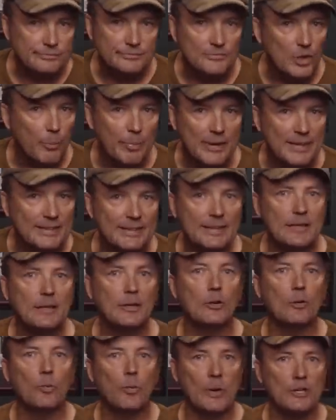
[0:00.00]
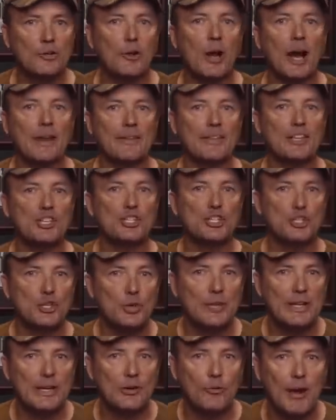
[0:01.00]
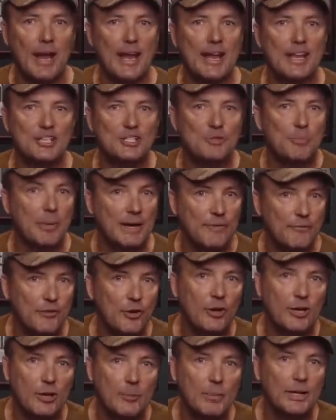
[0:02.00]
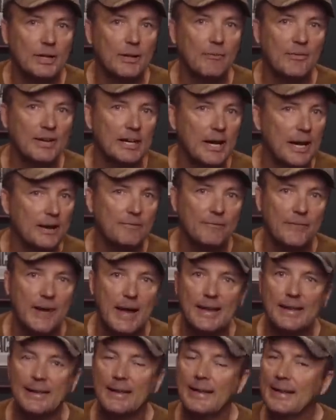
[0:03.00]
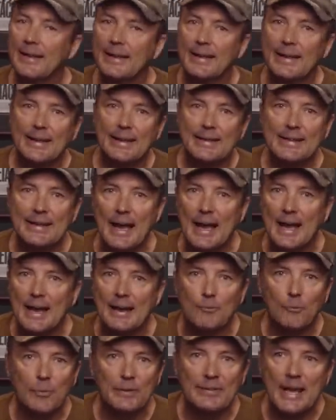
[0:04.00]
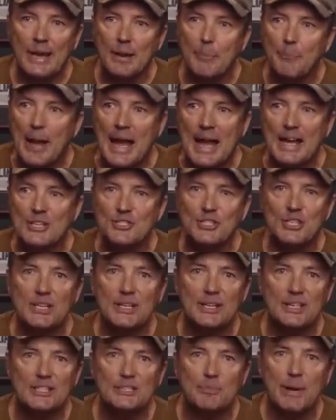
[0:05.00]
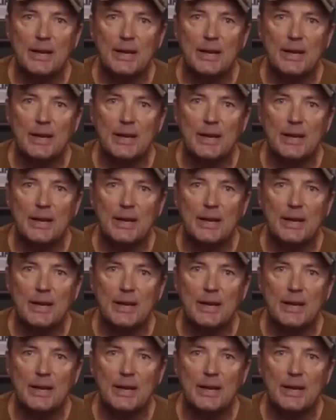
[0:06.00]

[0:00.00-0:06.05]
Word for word: No big deal when you're on the shooting range, but if you're in the middle of a gunfight, yeah, when that Apache has